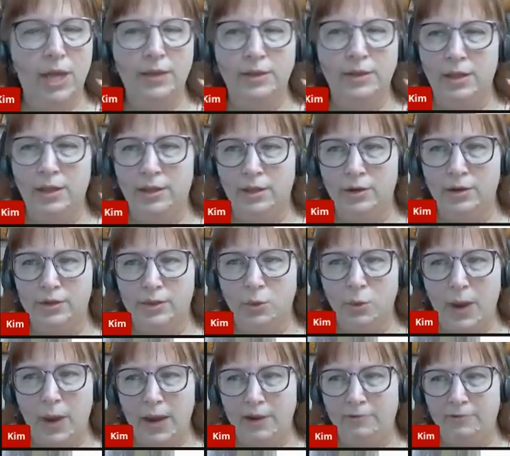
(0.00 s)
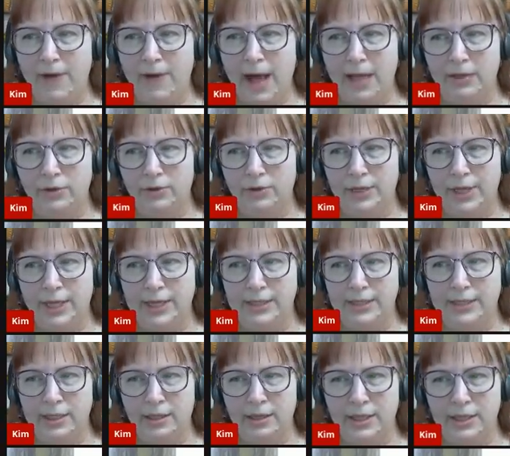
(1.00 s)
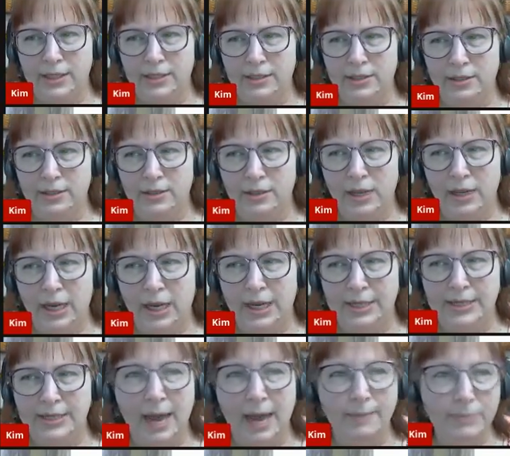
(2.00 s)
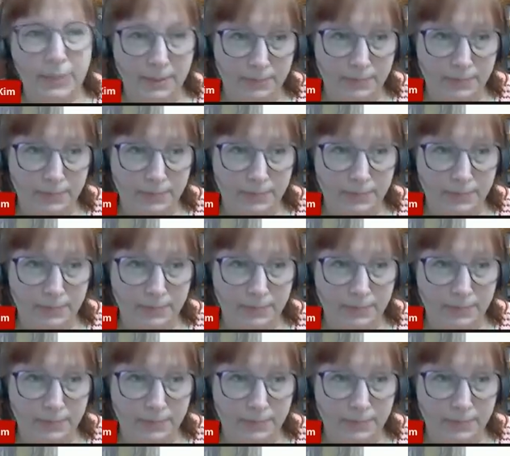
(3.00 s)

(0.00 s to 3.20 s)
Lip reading: And then there's a way to follow this anytime